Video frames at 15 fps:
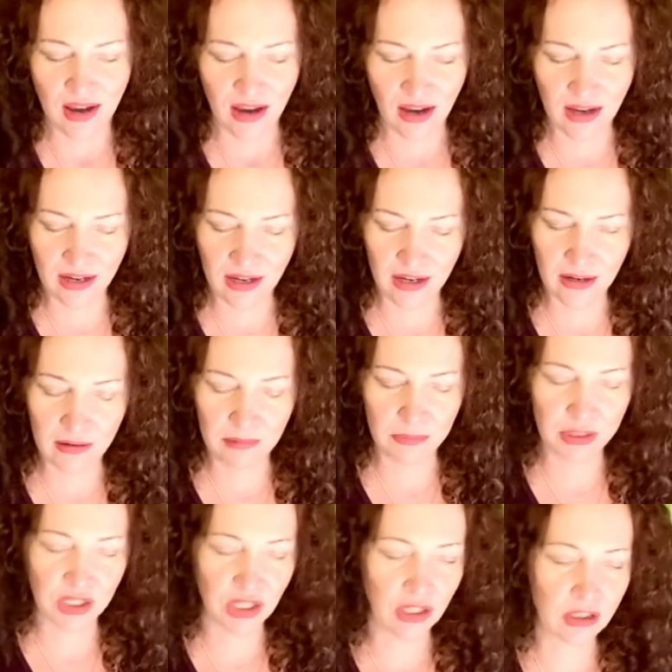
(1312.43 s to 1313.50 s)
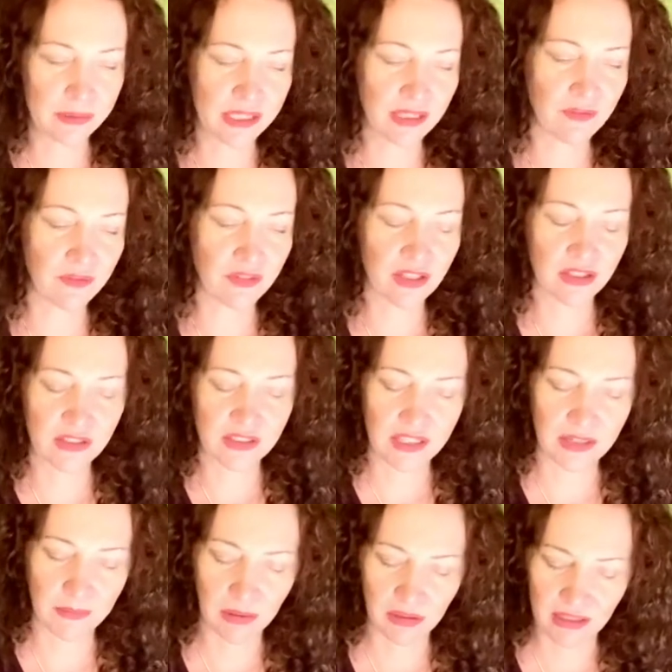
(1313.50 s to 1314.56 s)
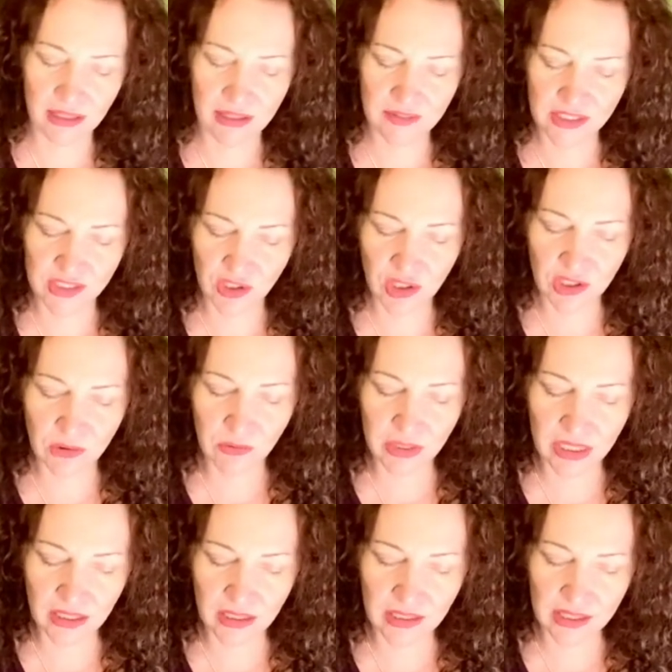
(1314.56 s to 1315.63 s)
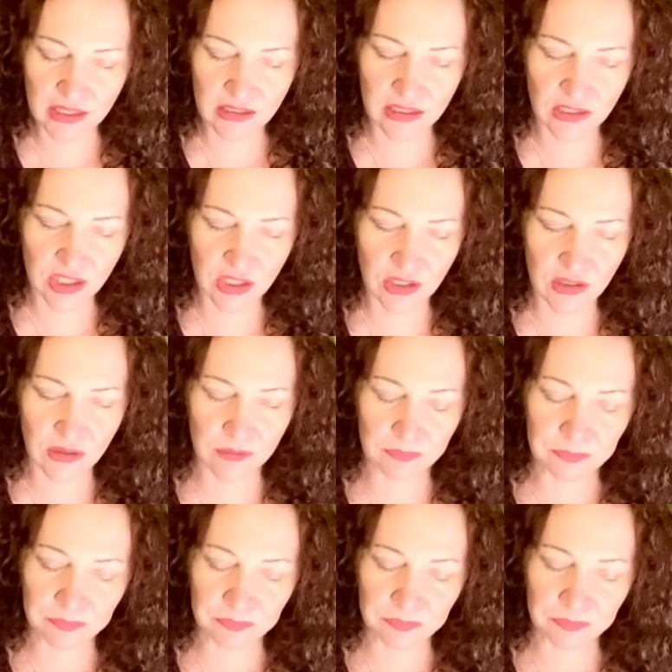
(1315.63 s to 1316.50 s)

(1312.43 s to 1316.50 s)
But your hopes and fears, I believe, is just reconnecting to